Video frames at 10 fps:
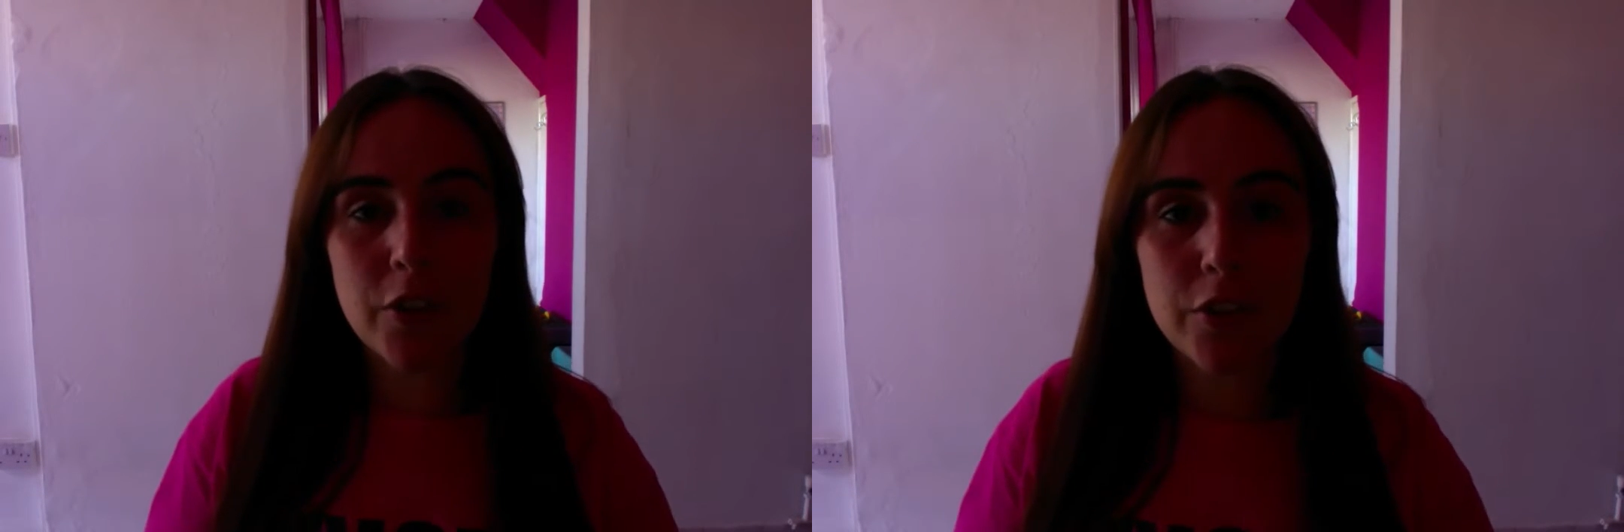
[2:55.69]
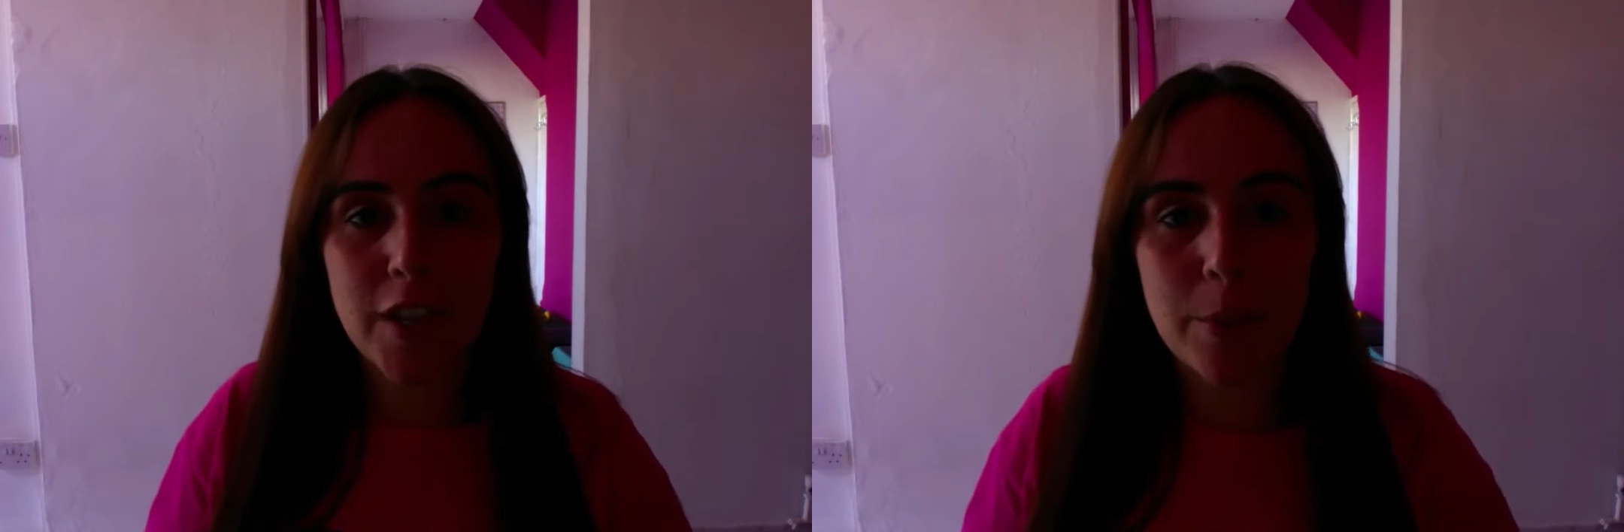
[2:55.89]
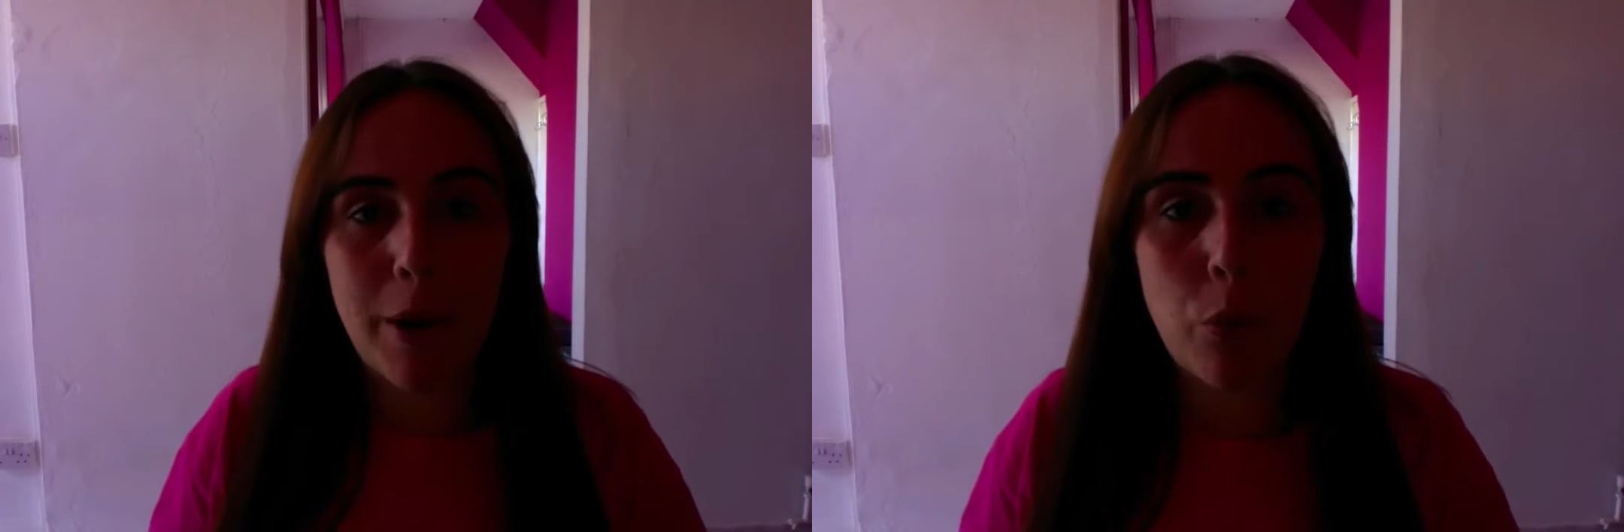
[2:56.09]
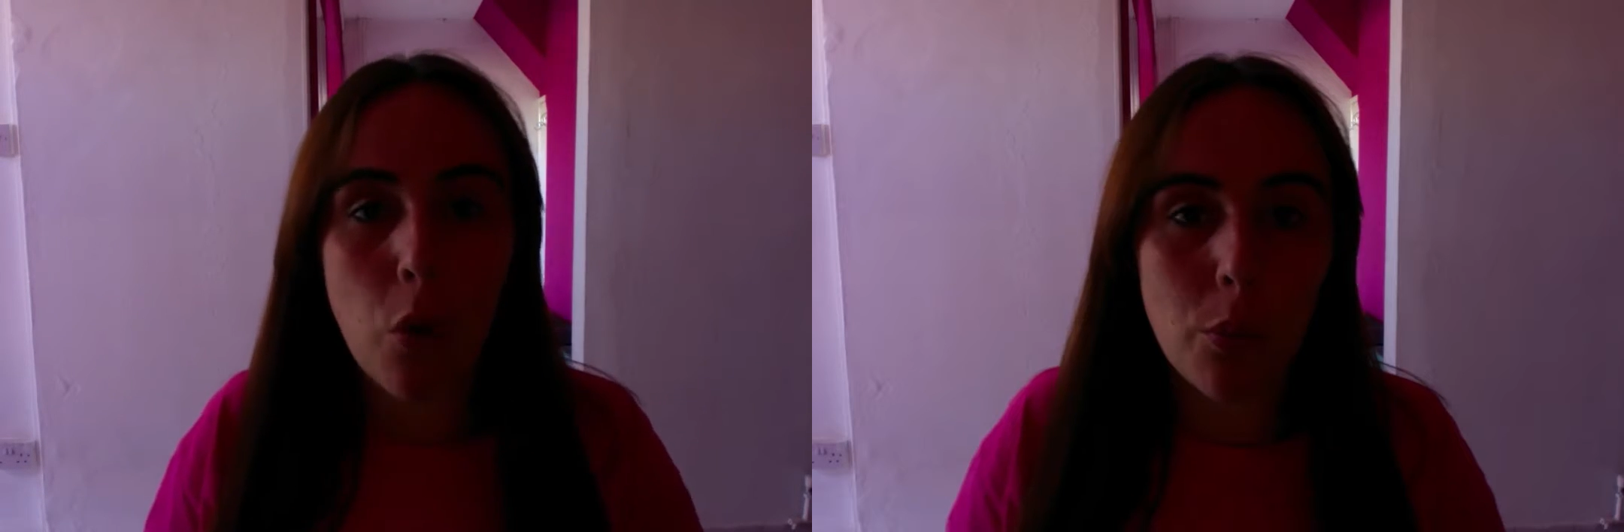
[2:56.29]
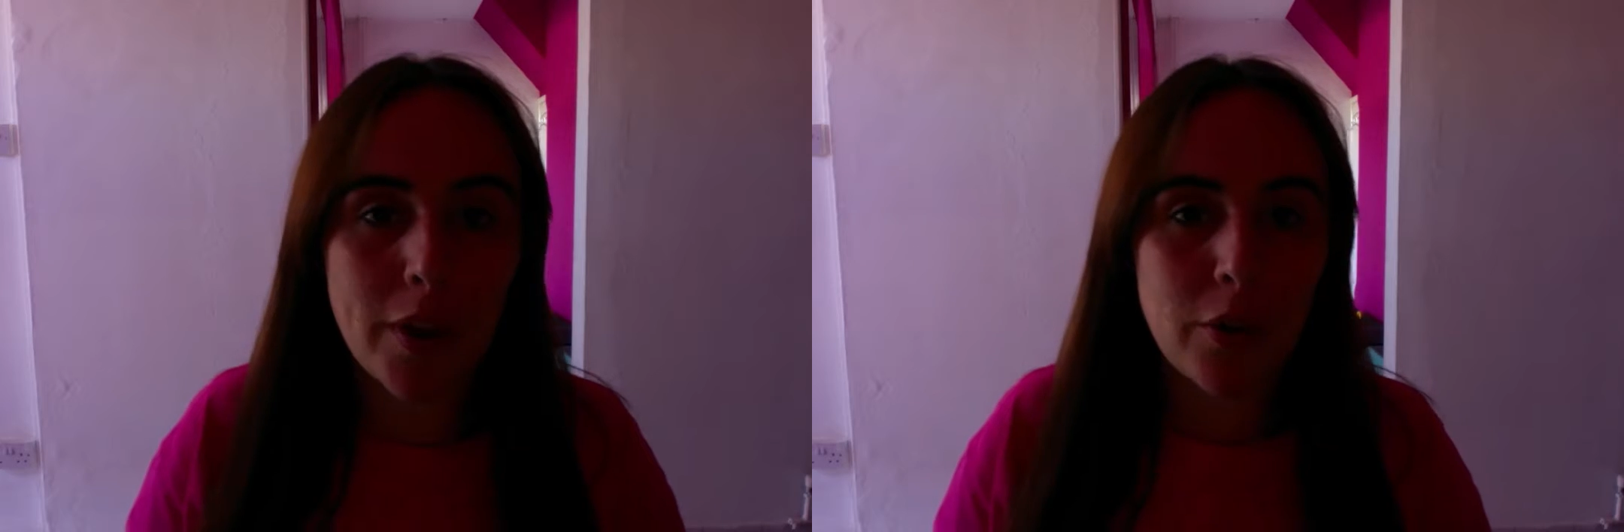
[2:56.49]
think about
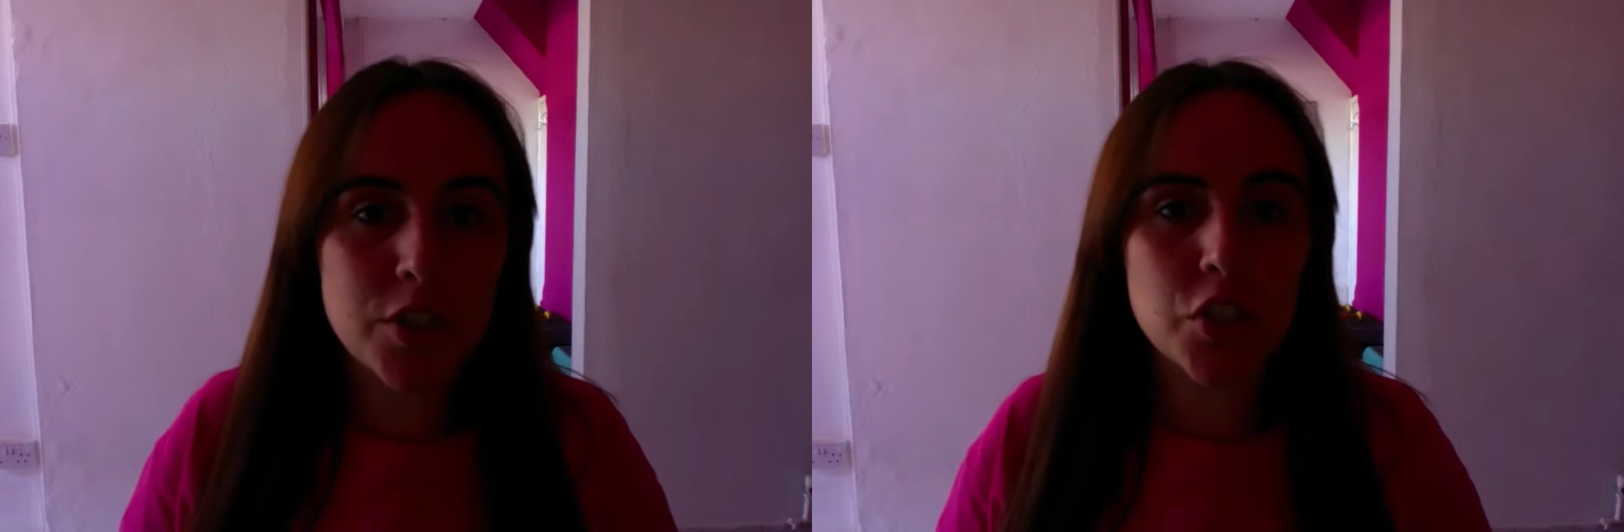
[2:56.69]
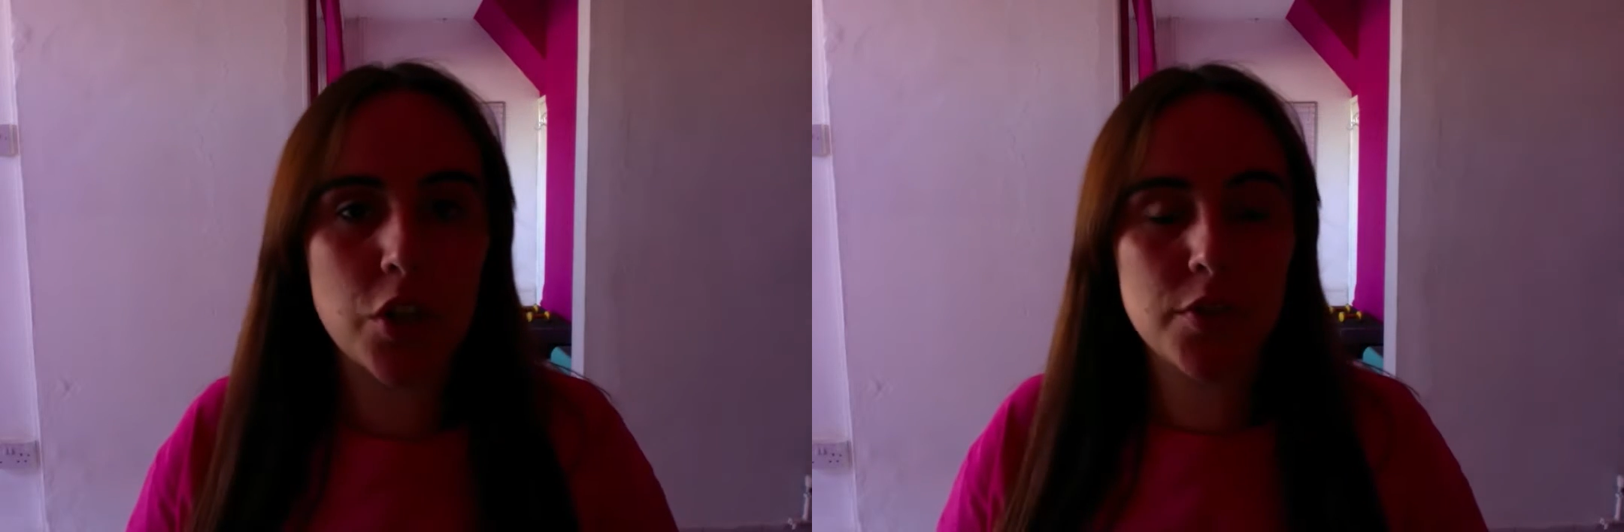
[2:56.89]
what we're going to do.